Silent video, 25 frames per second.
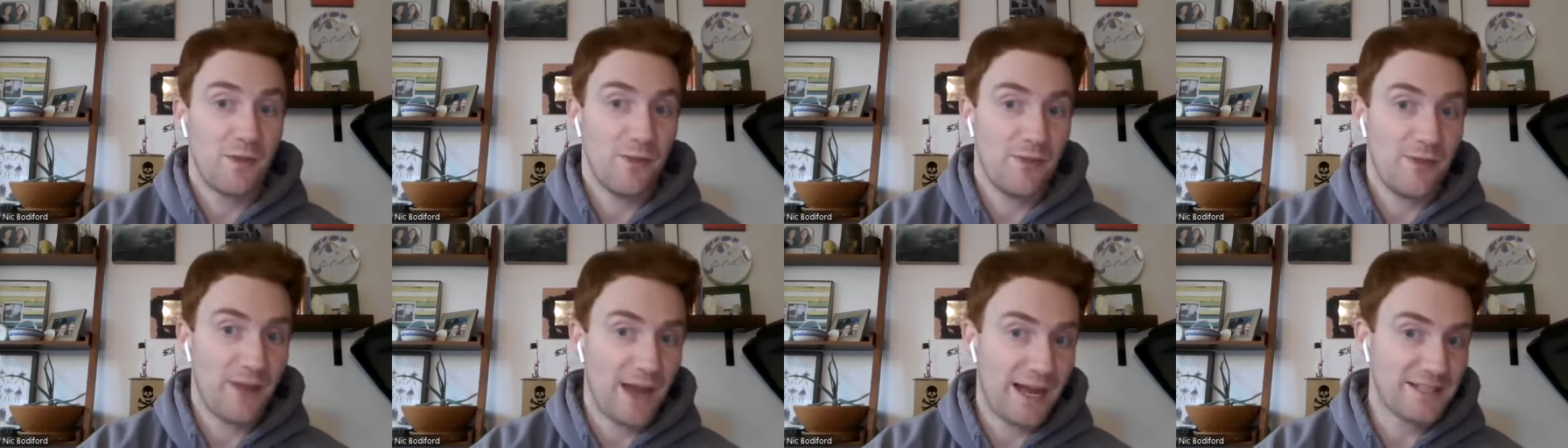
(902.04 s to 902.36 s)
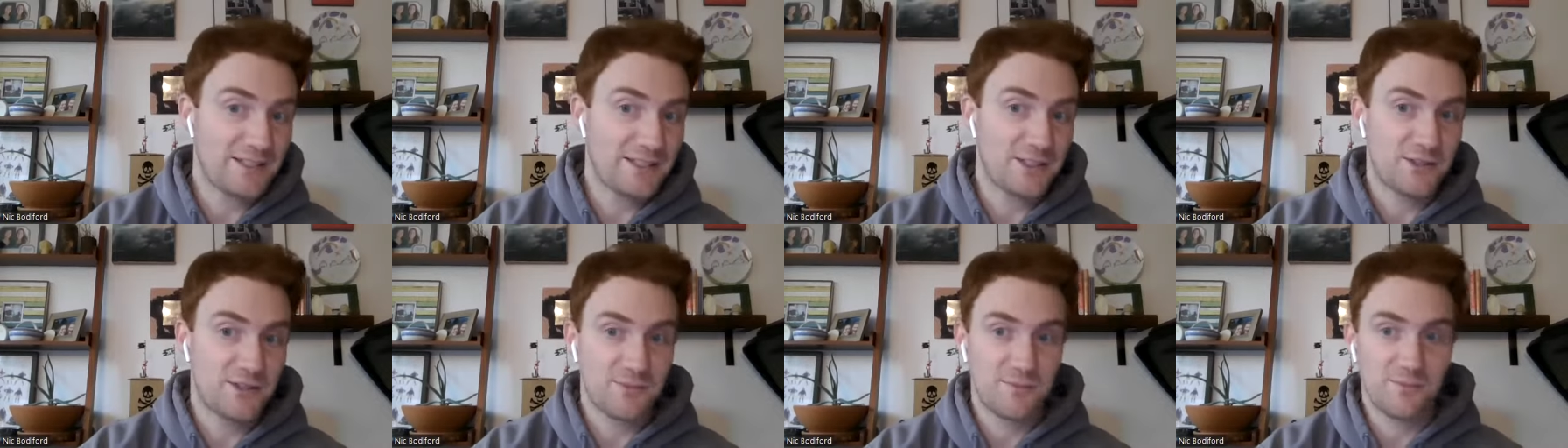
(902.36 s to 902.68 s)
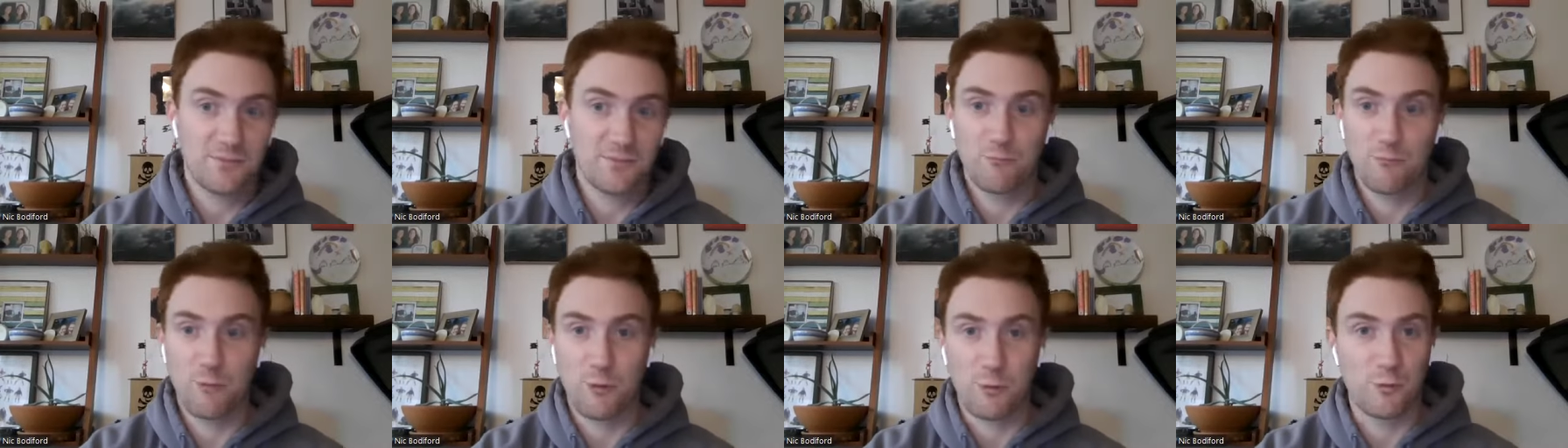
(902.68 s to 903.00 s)
That's
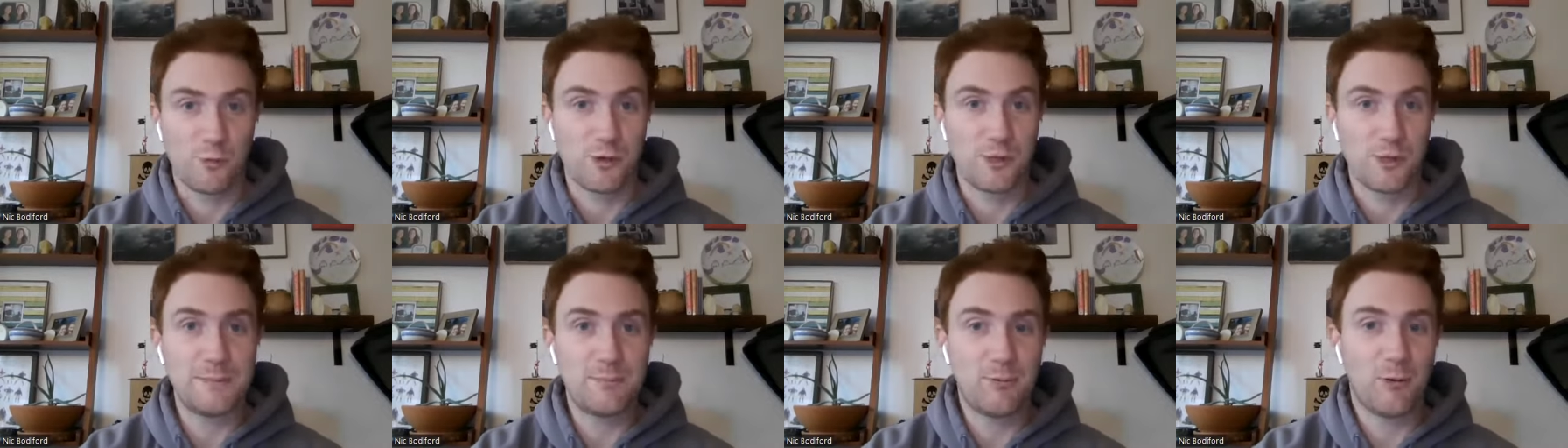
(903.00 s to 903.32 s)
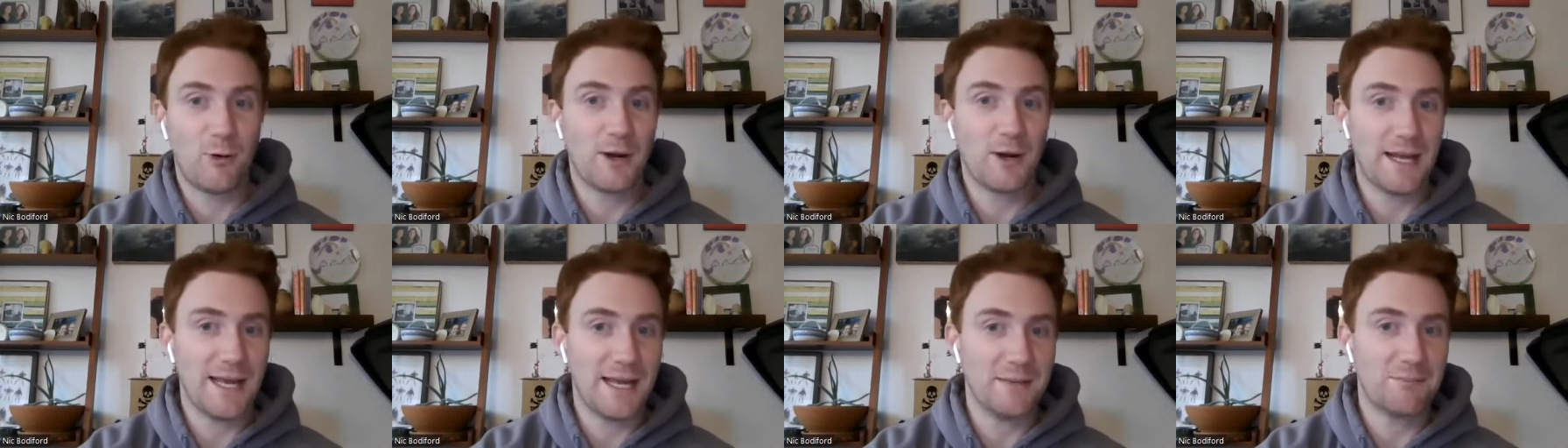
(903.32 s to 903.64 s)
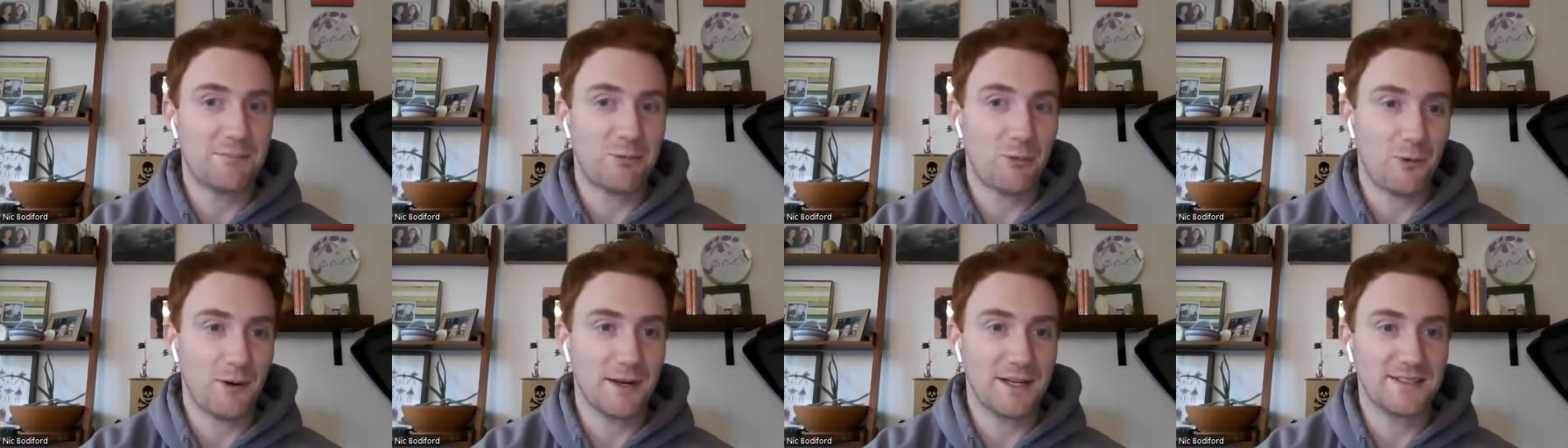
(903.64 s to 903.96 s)

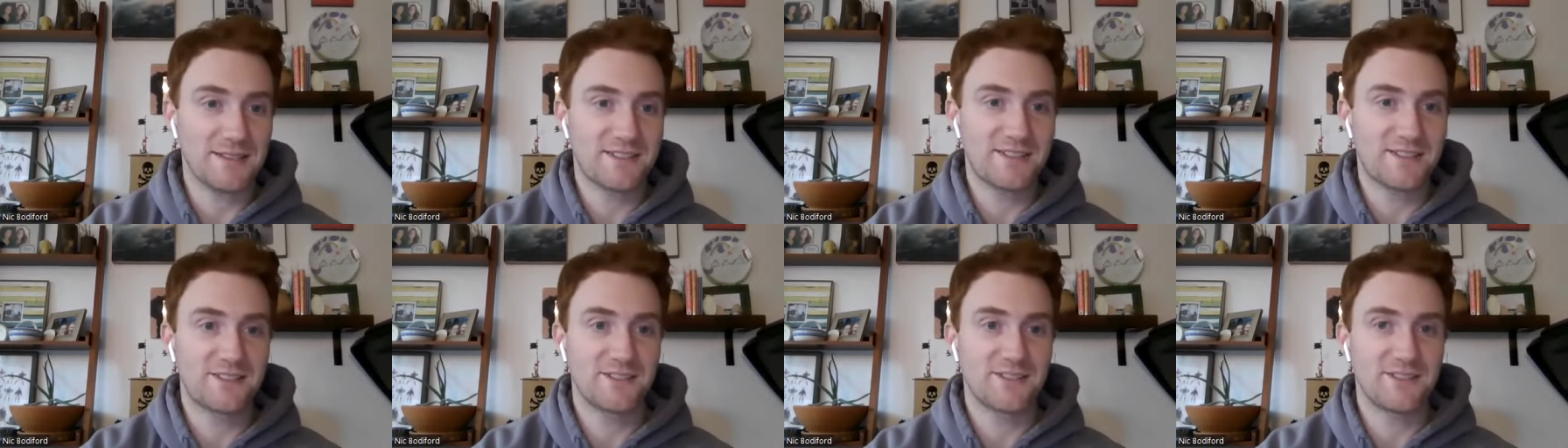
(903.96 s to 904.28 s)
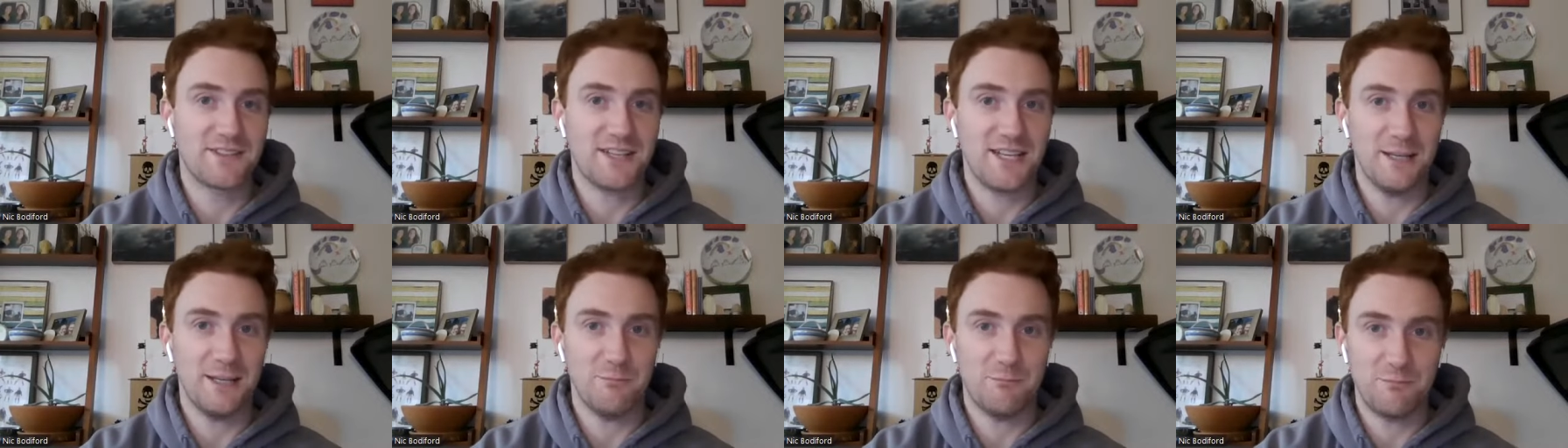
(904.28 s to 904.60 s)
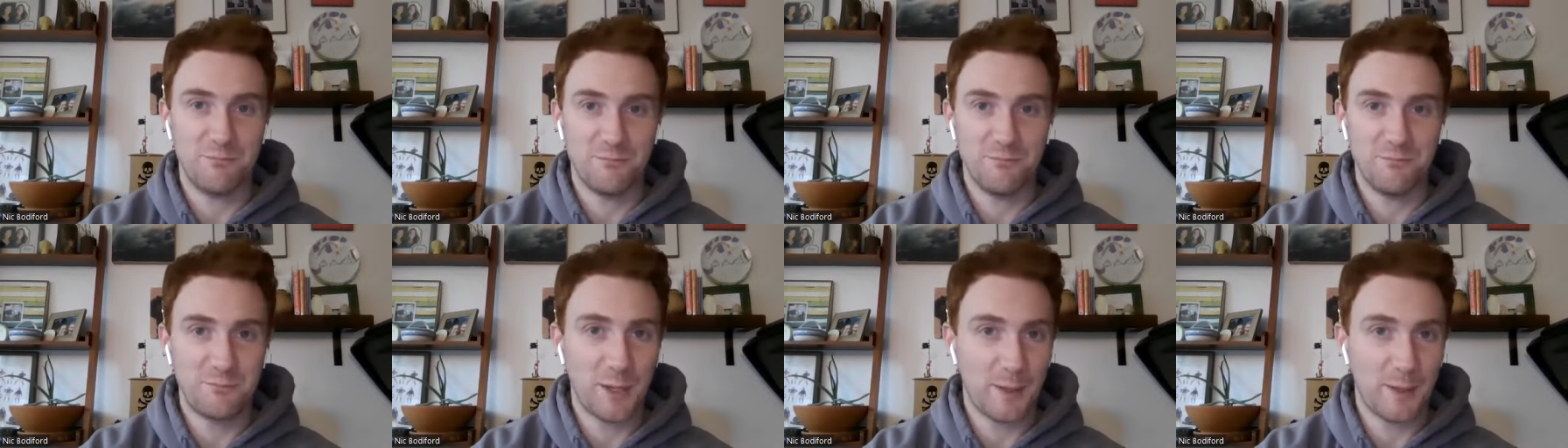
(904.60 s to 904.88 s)
3.8 points in